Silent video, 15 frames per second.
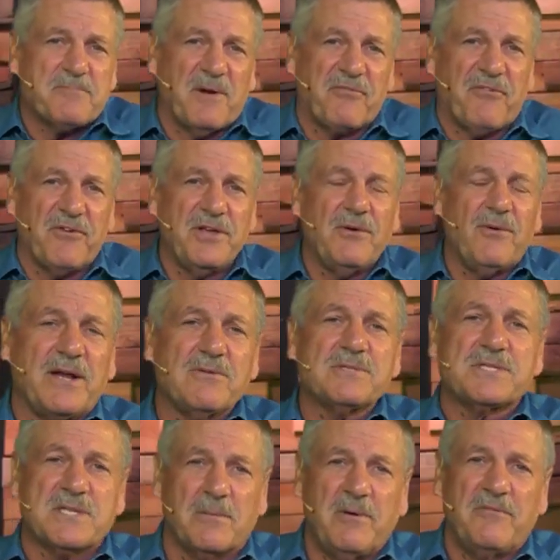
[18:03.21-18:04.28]
But for I know
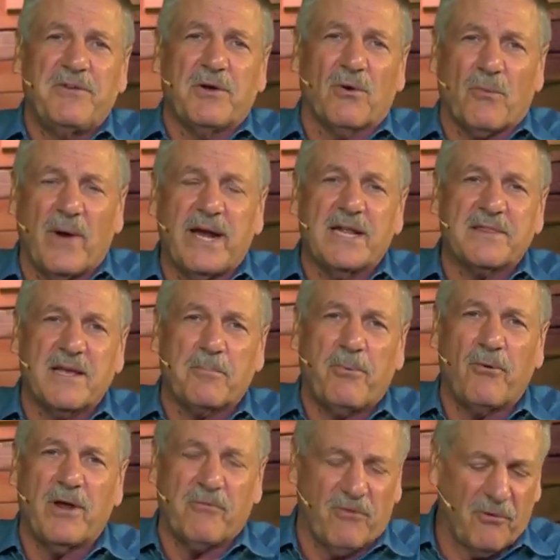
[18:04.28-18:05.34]
some of you are right at that
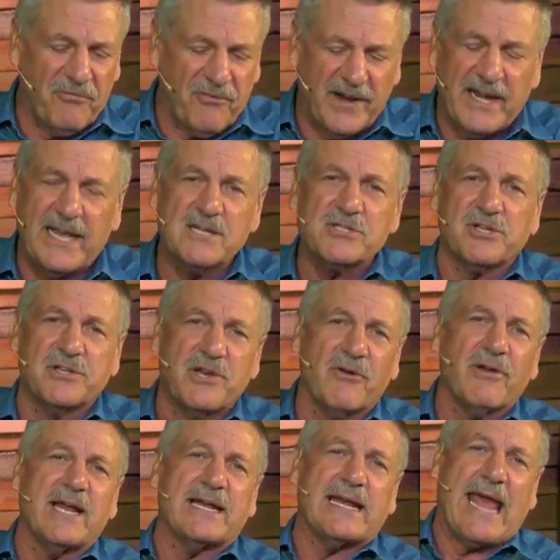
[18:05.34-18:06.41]
point where financially
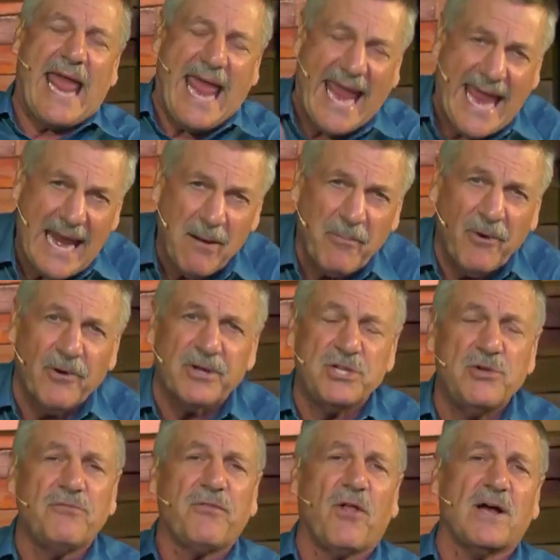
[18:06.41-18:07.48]
you're getting hammered.
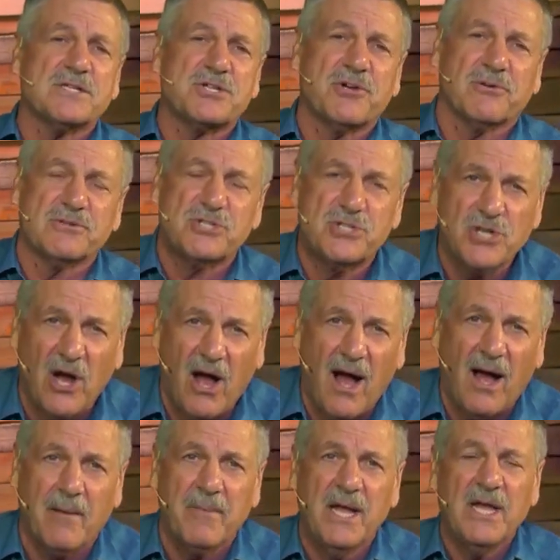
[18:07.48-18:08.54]
You've lost your
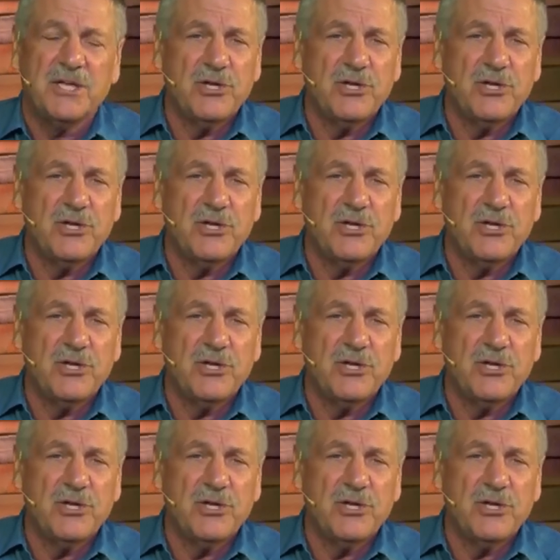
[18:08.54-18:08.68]
job.